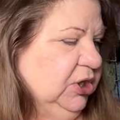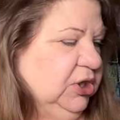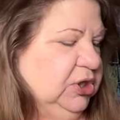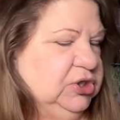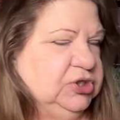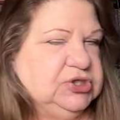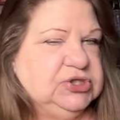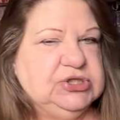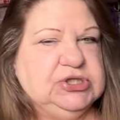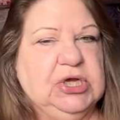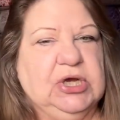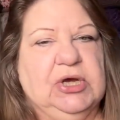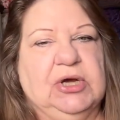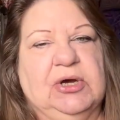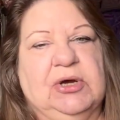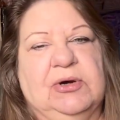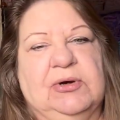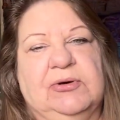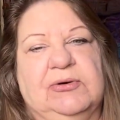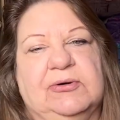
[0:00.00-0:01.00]

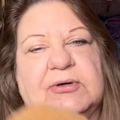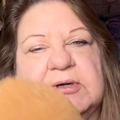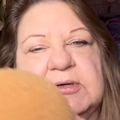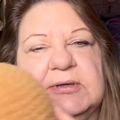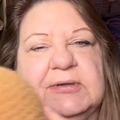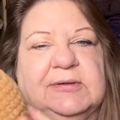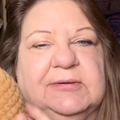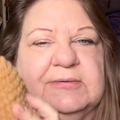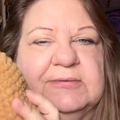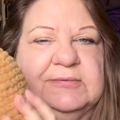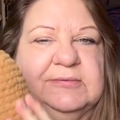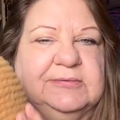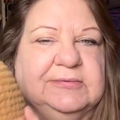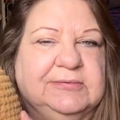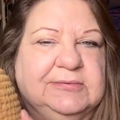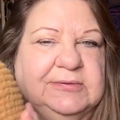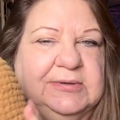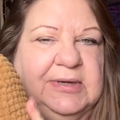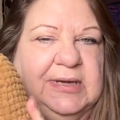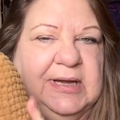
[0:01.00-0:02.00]
So
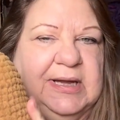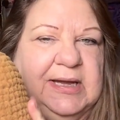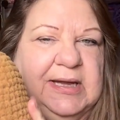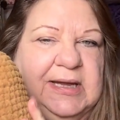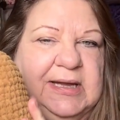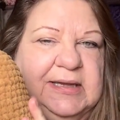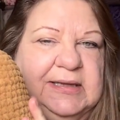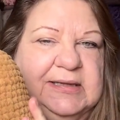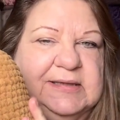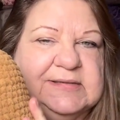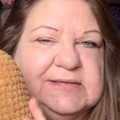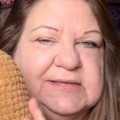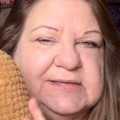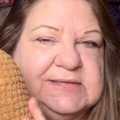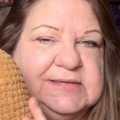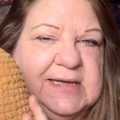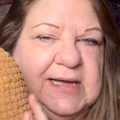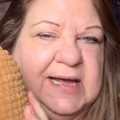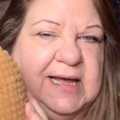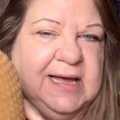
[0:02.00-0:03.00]
this is
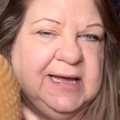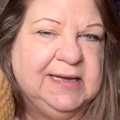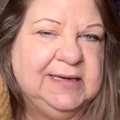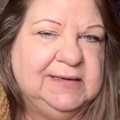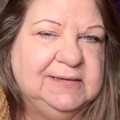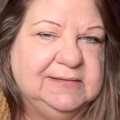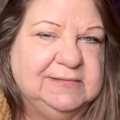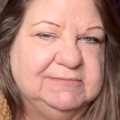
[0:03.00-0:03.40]
the head.